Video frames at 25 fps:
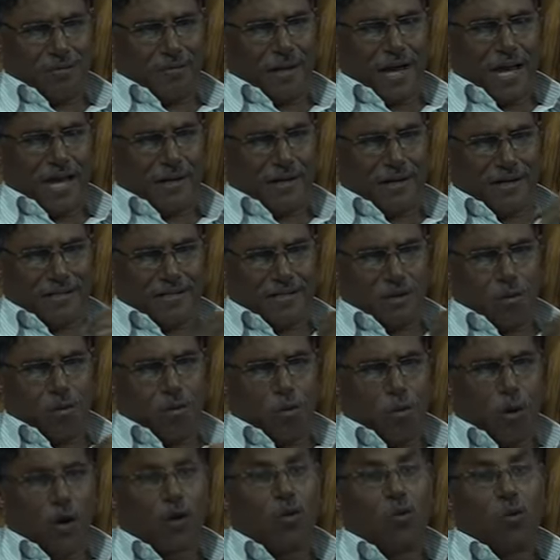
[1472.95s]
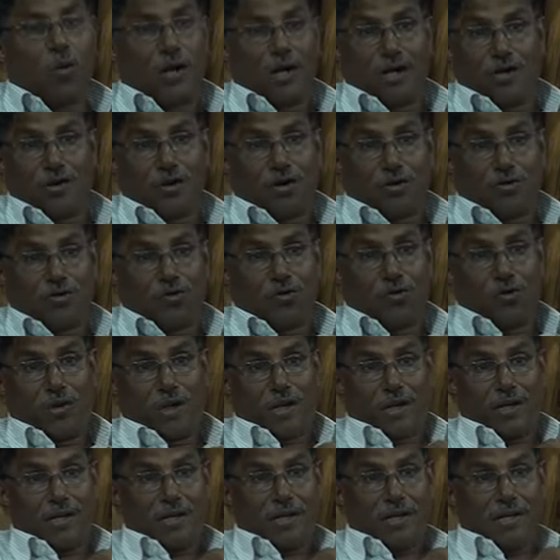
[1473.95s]
Man has a one will, not two
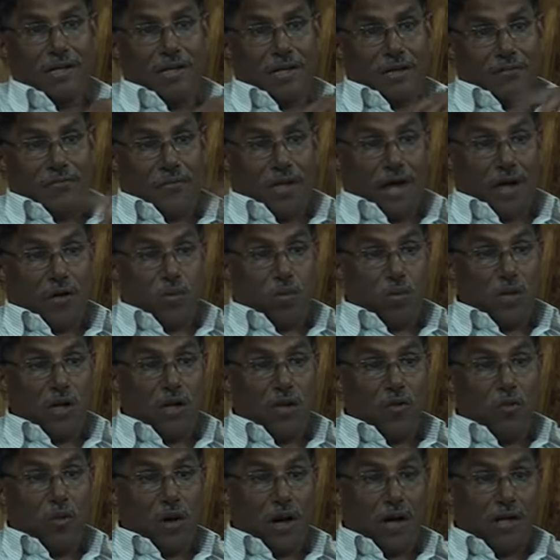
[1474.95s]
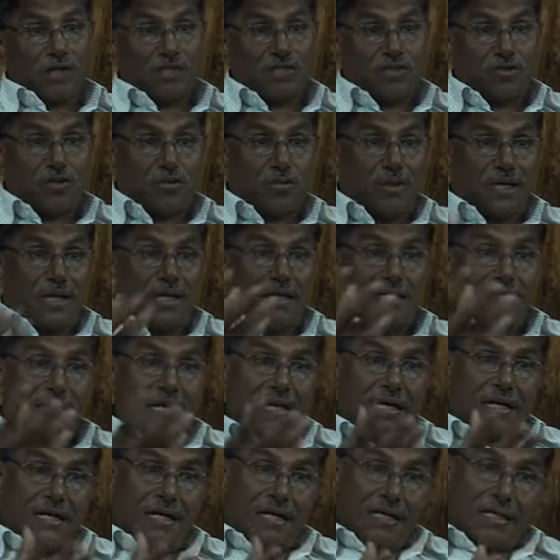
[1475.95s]
will. That will has to be
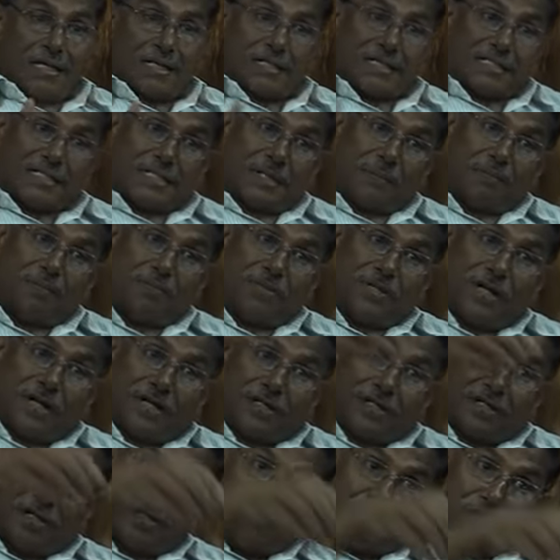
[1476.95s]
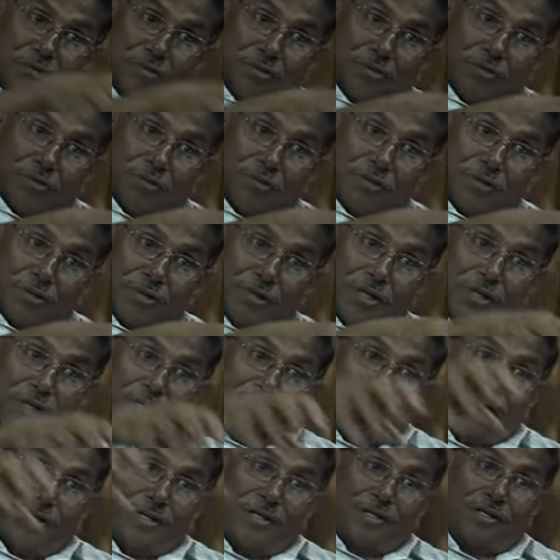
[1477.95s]
subjected to
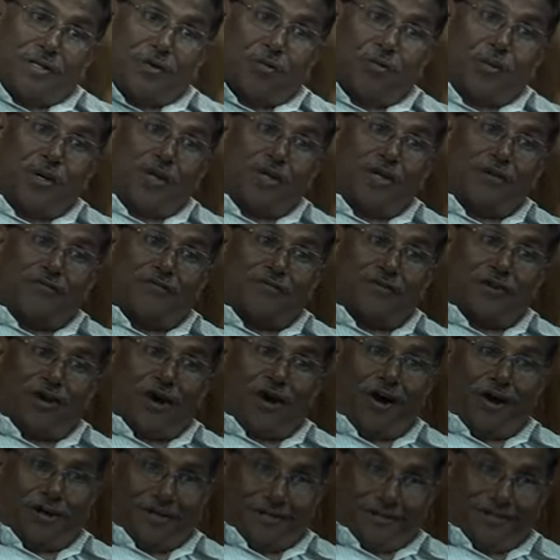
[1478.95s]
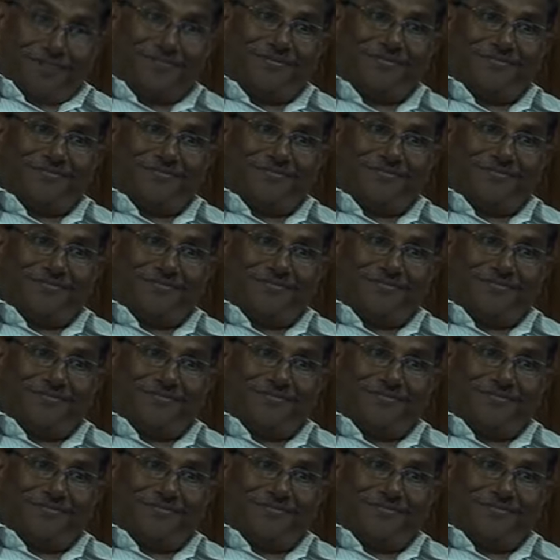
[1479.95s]
the will of God.